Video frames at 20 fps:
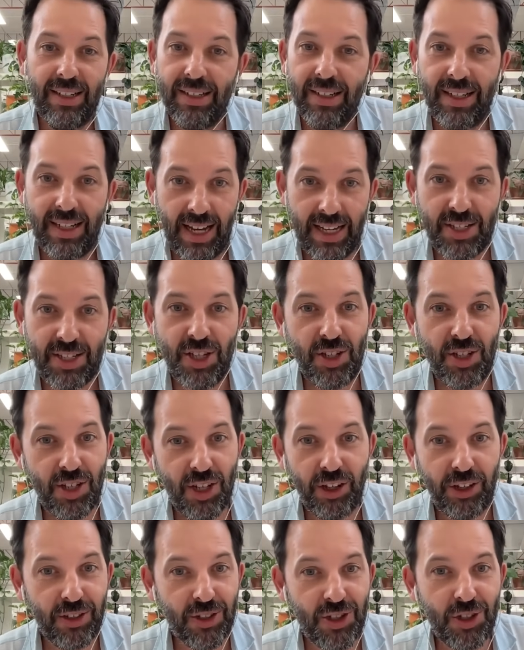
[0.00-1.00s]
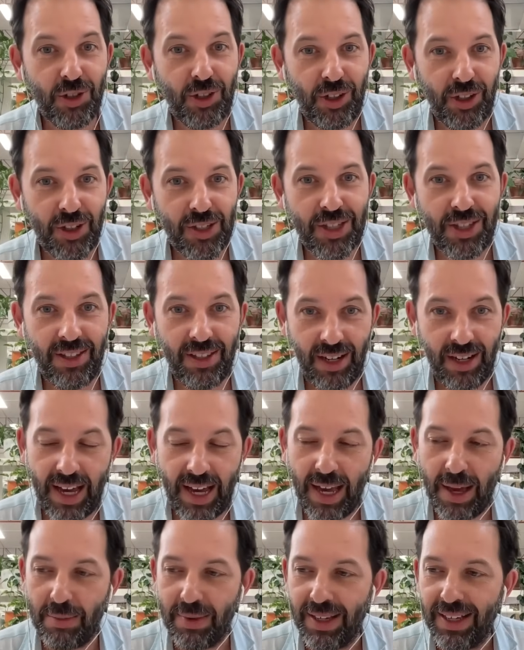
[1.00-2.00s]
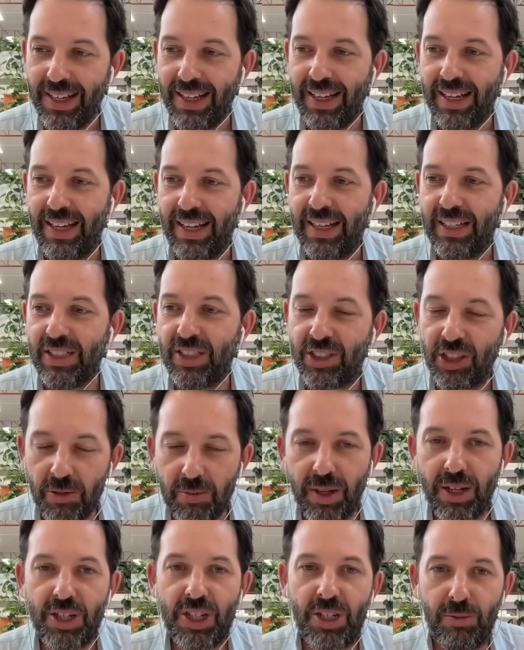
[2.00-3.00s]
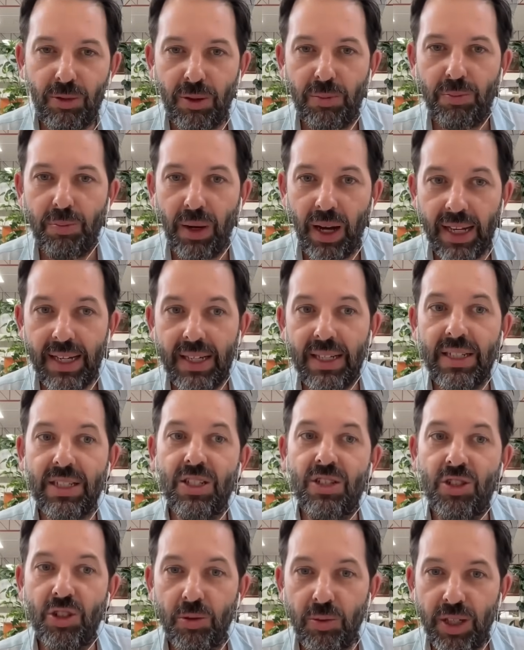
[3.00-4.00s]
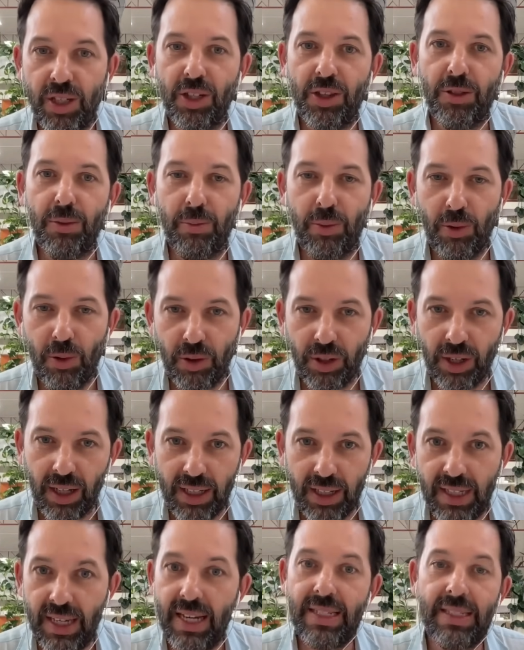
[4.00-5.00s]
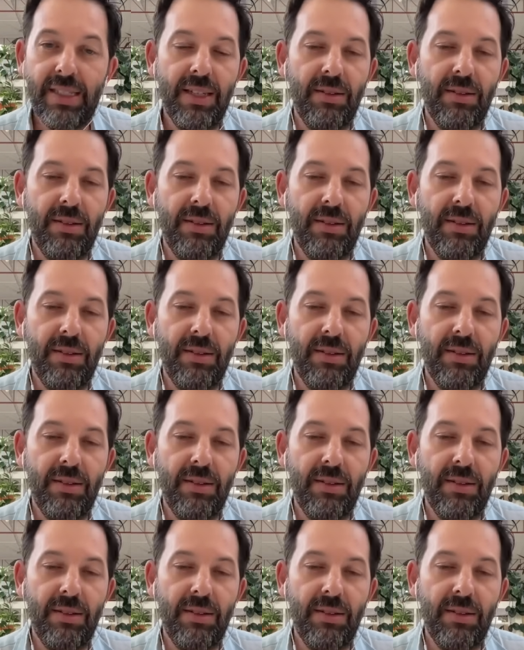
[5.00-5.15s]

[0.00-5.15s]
as you know, because you're closer than I am, so much of what Biden is doing on the border, yes, there are